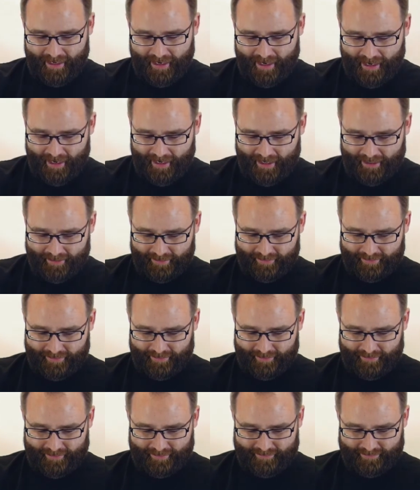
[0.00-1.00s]
and
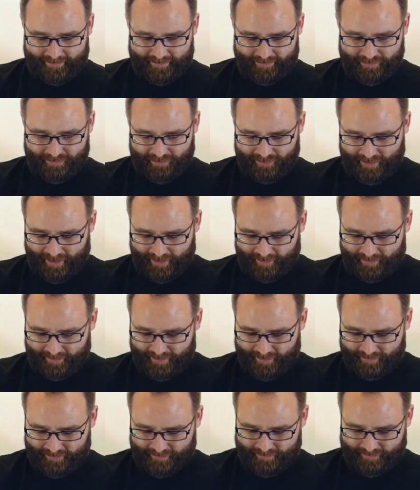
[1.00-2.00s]
this shell
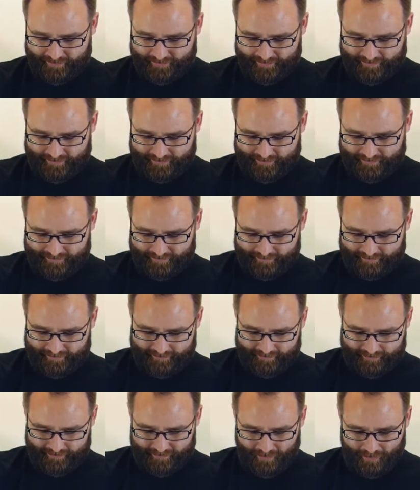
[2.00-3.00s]
has
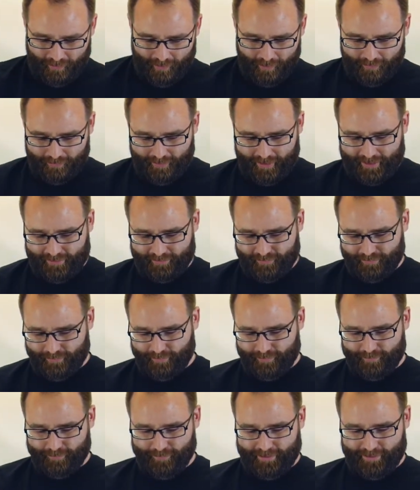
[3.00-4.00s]
already
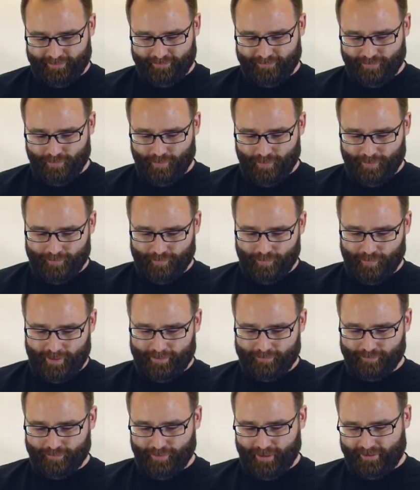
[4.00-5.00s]
sort of been deformed
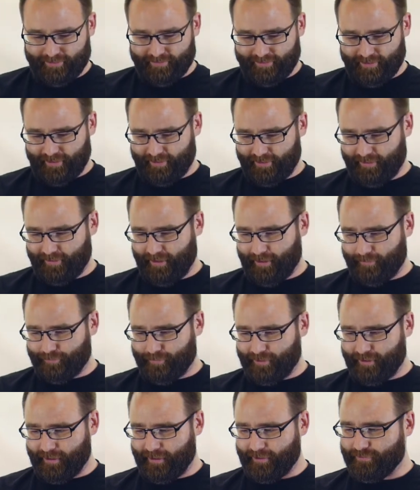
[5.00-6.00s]
when it pressed into the
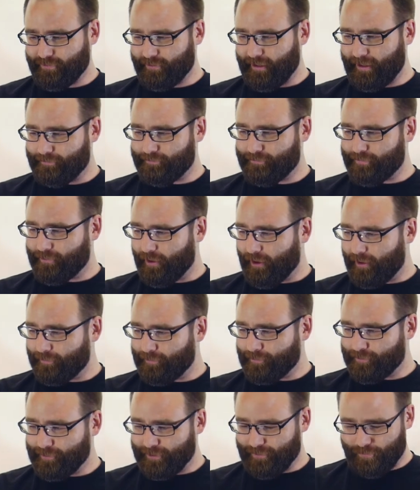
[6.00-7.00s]
upper die, so that
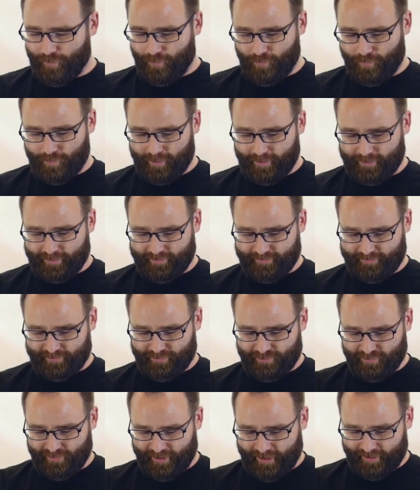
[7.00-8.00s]
probably won't work as
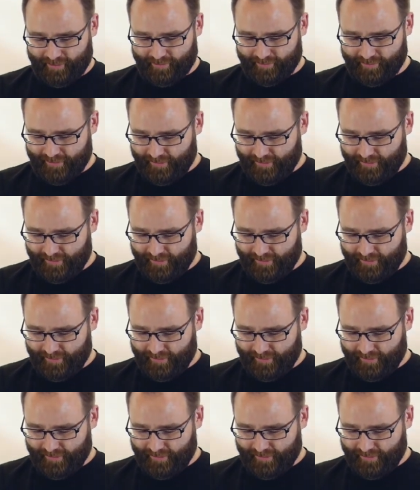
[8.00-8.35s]
a shell.